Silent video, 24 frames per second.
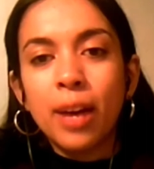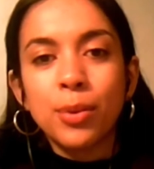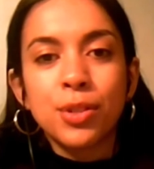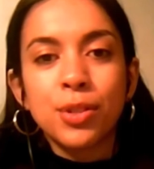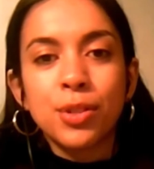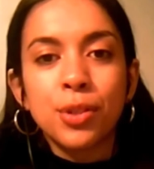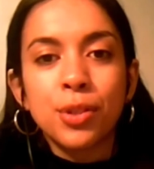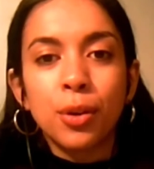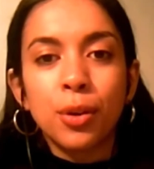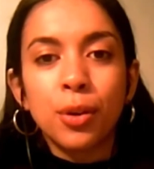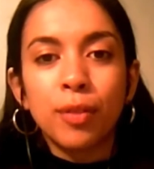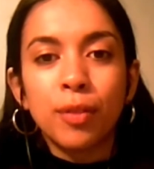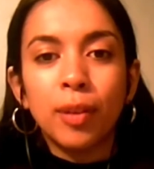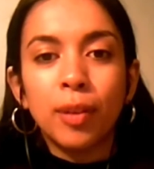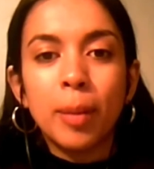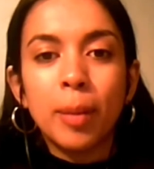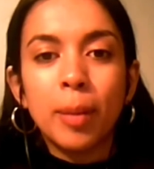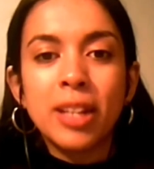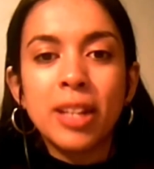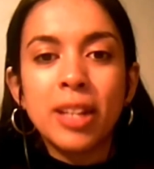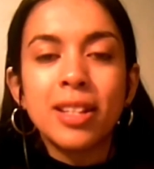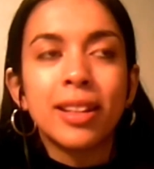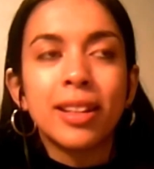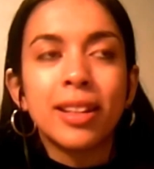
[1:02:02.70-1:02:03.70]
sort of
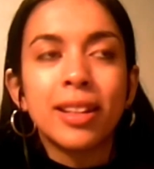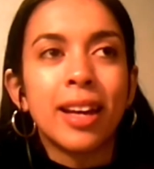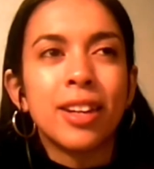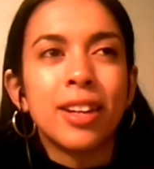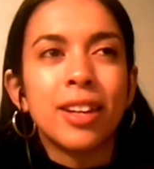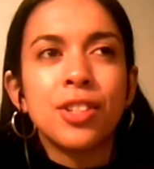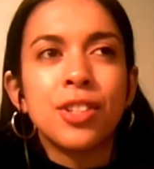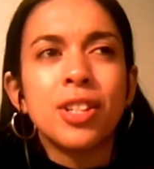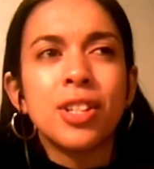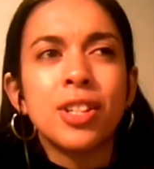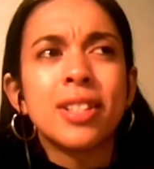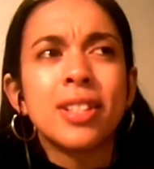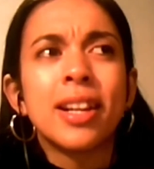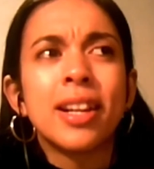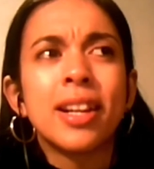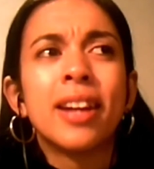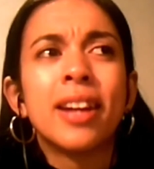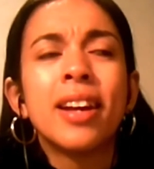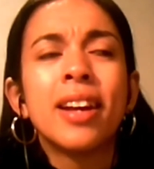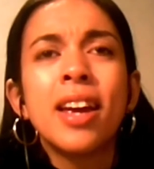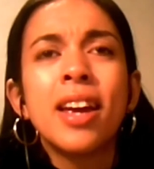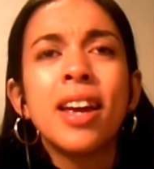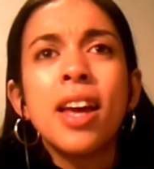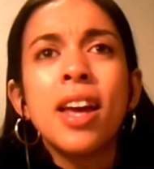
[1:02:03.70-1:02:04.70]
lamenting that, and she said,
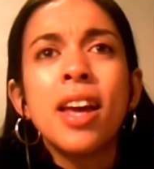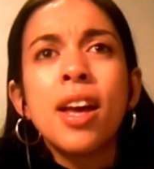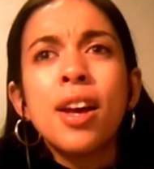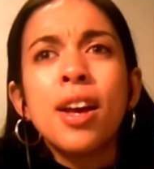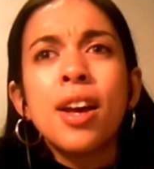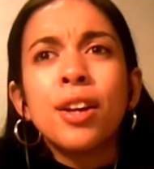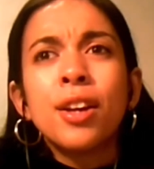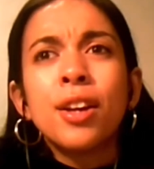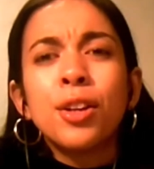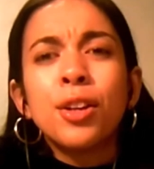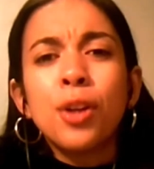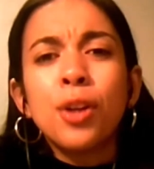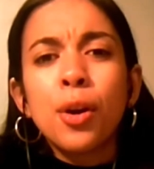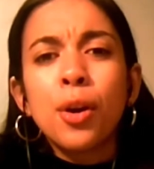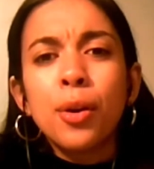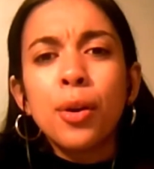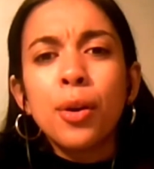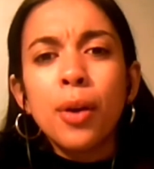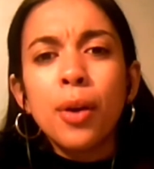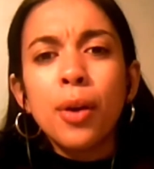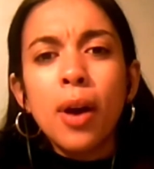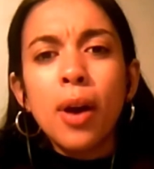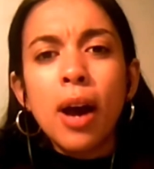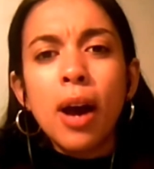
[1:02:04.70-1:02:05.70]
you know,
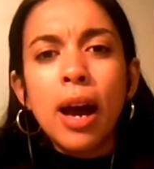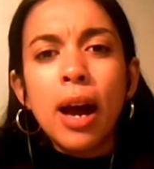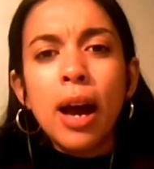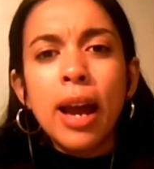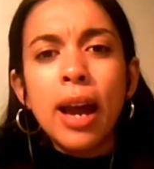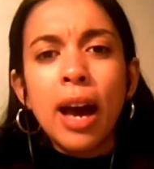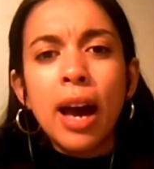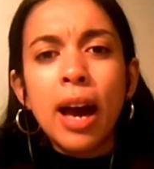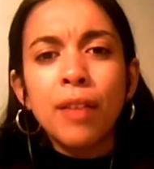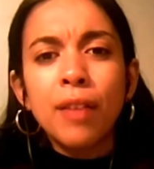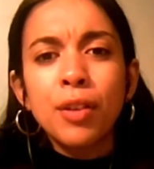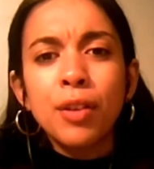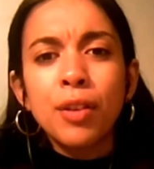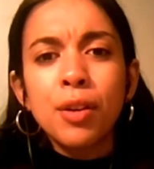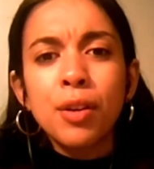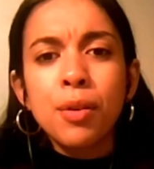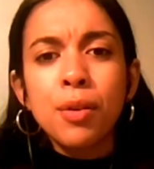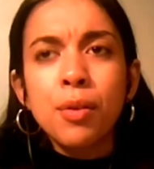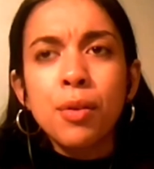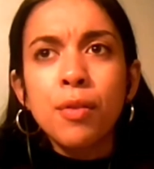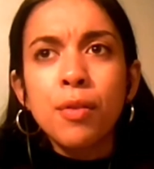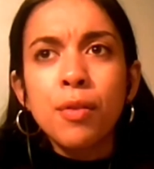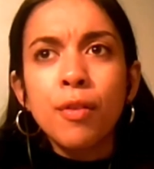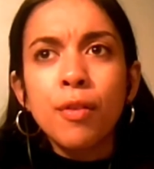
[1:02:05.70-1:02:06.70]
I haven't
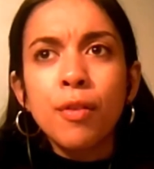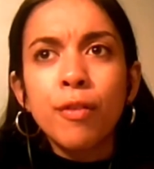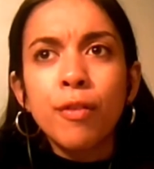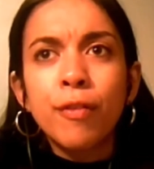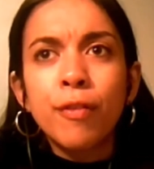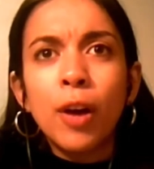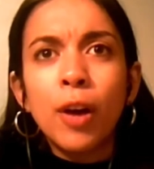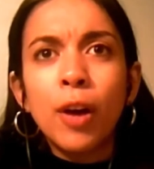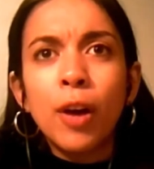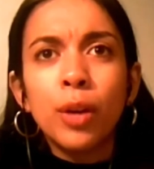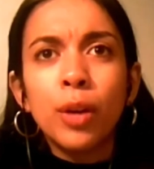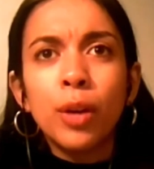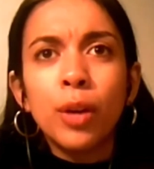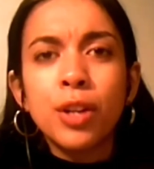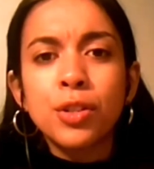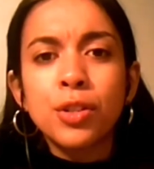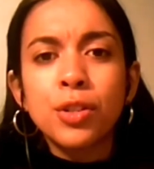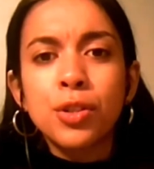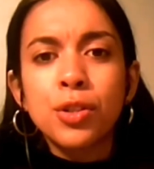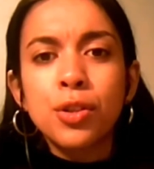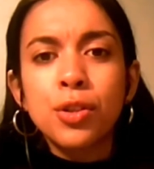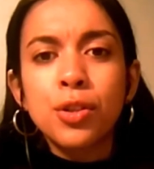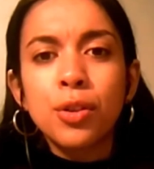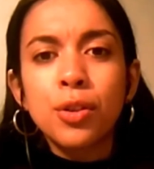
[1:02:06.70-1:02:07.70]
felt as
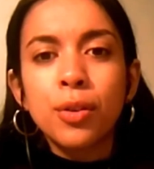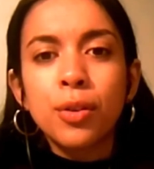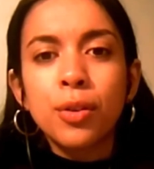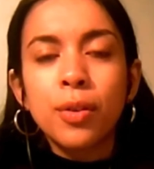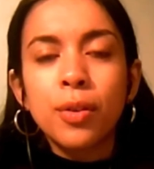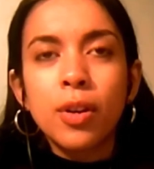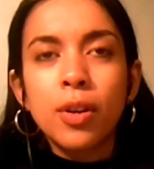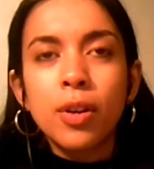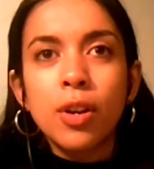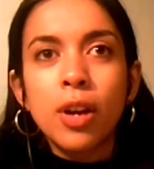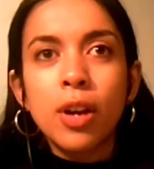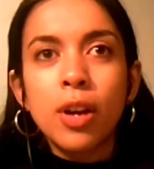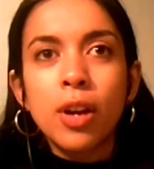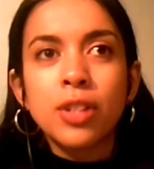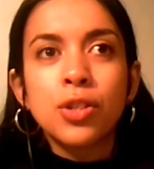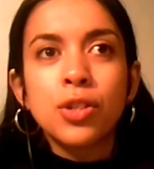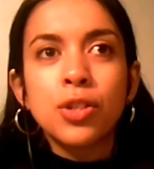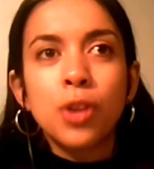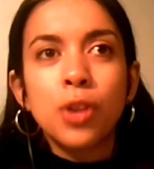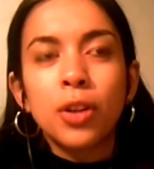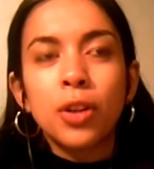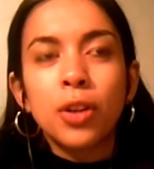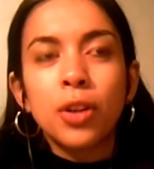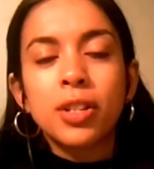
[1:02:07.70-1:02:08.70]

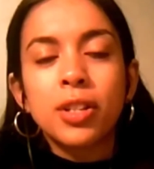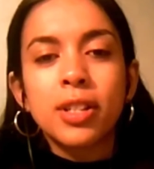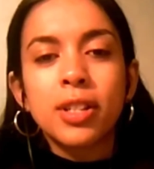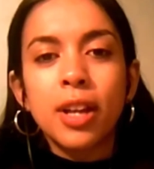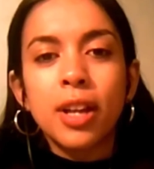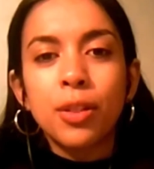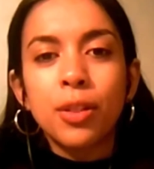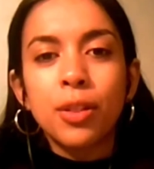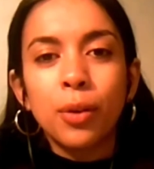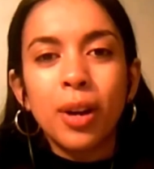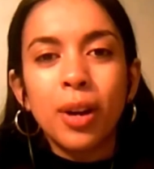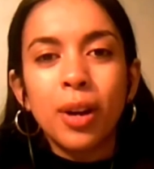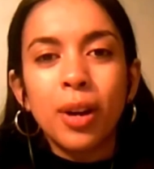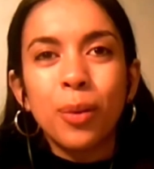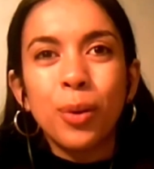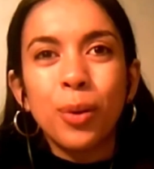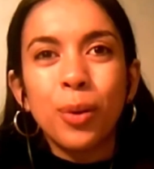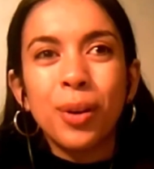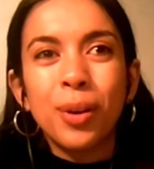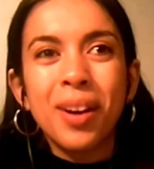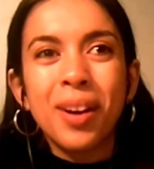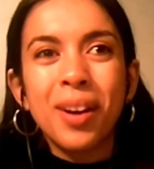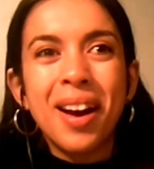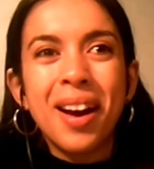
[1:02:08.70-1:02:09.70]
shocked as I thought I would.
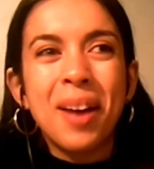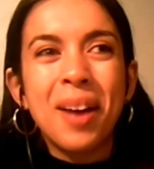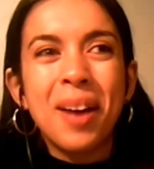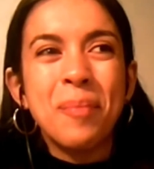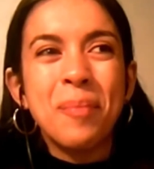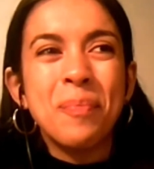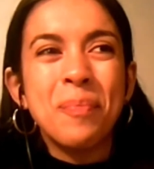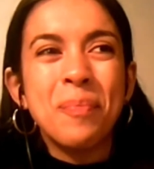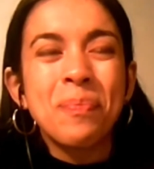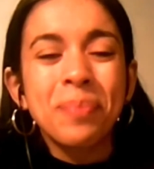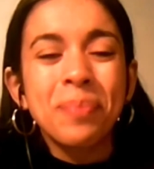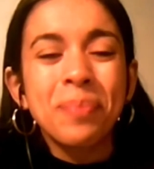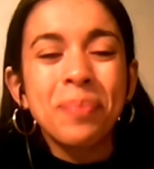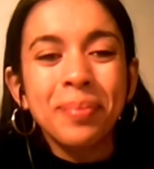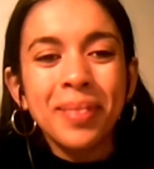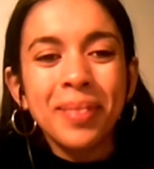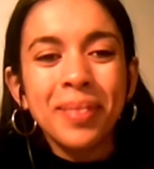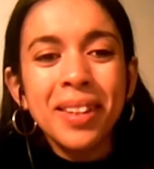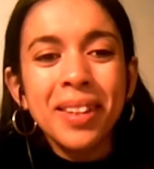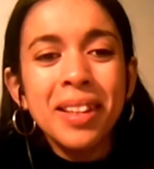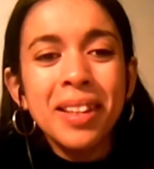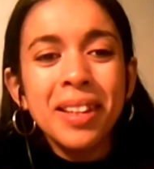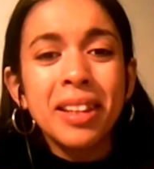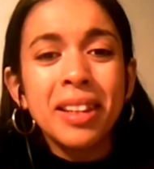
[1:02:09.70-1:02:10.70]

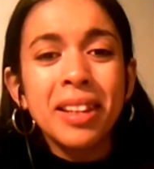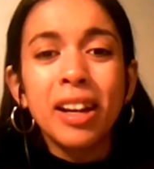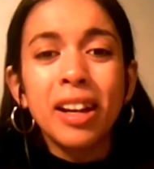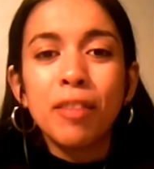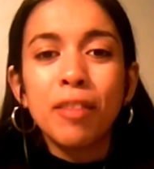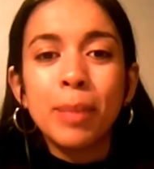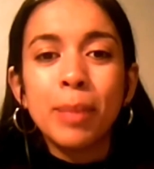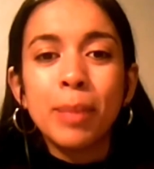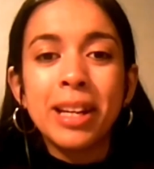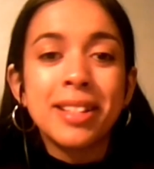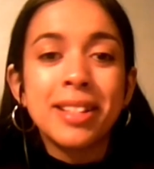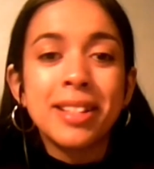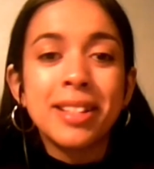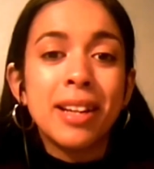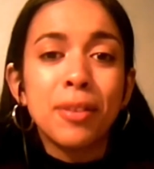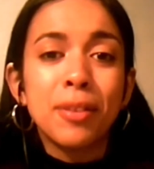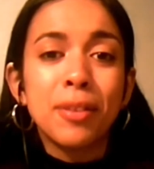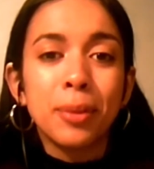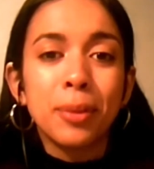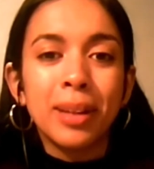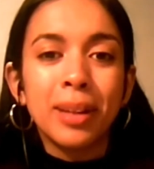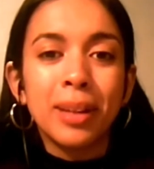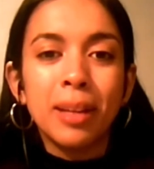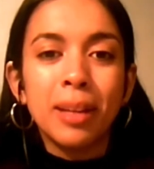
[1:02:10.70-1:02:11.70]
The government has never
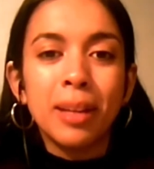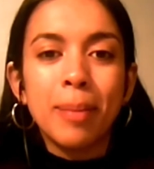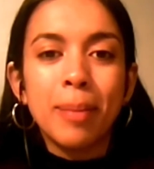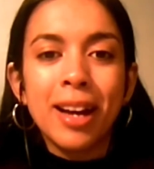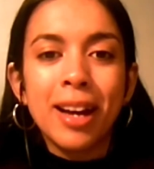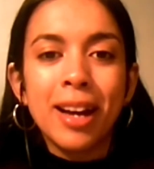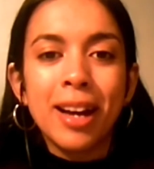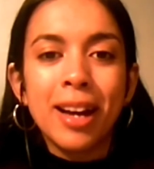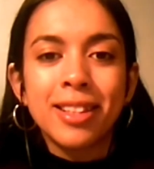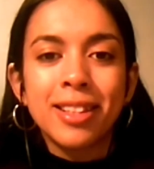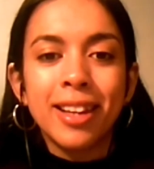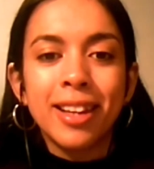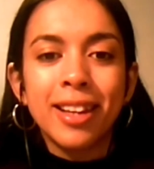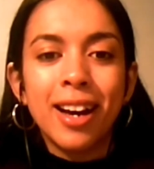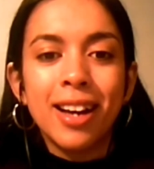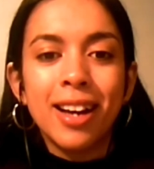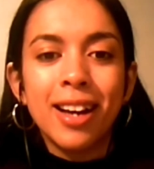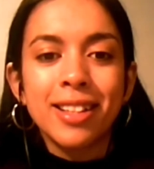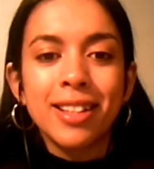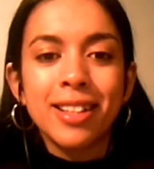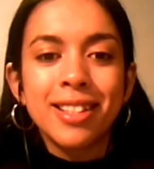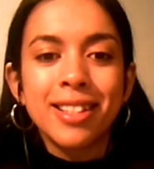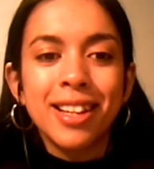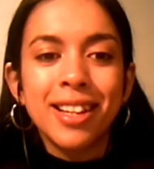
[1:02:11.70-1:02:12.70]
really backed the arts.
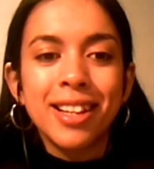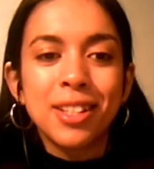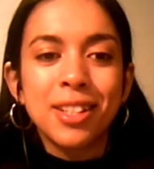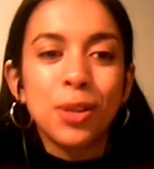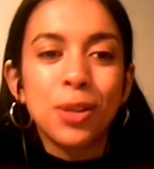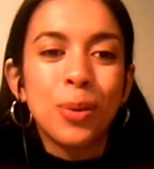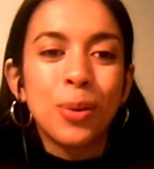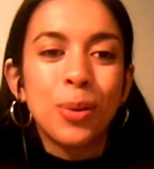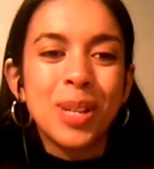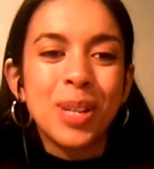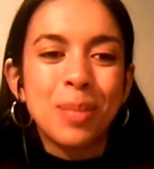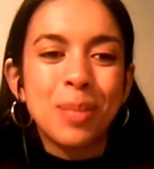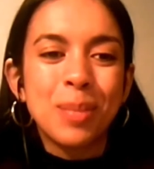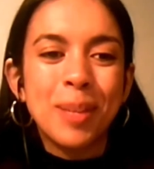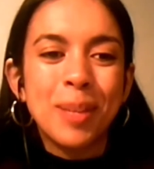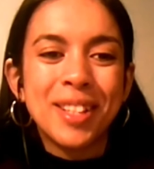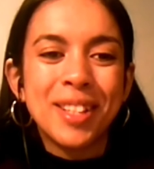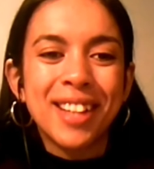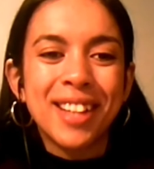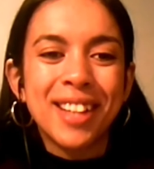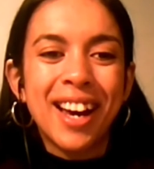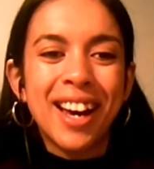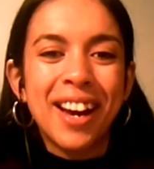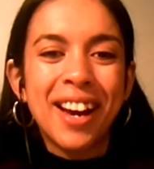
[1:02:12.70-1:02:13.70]
It's always been
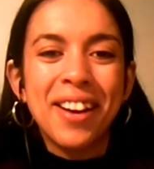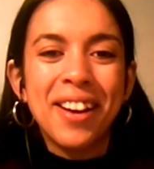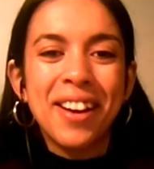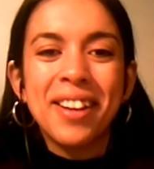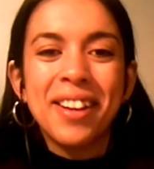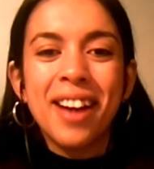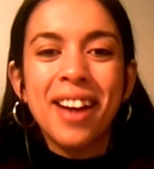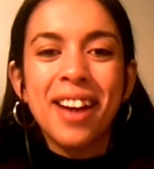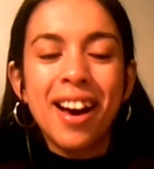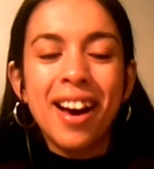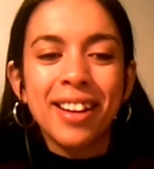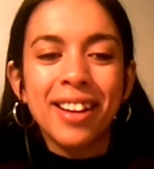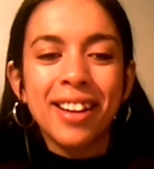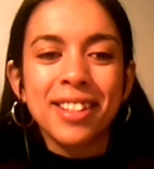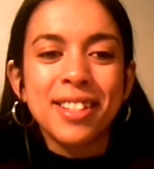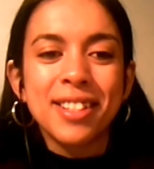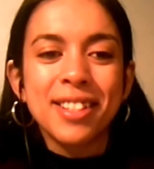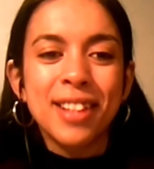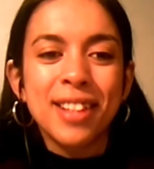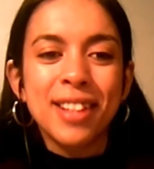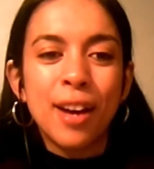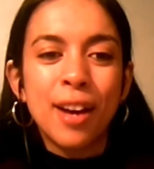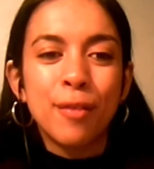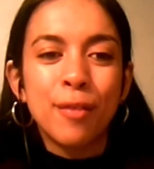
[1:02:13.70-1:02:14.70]
dire, and artists
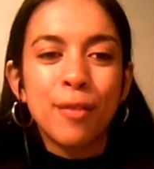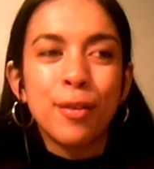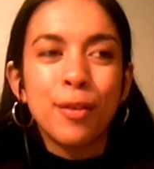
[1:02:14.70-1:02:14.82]
have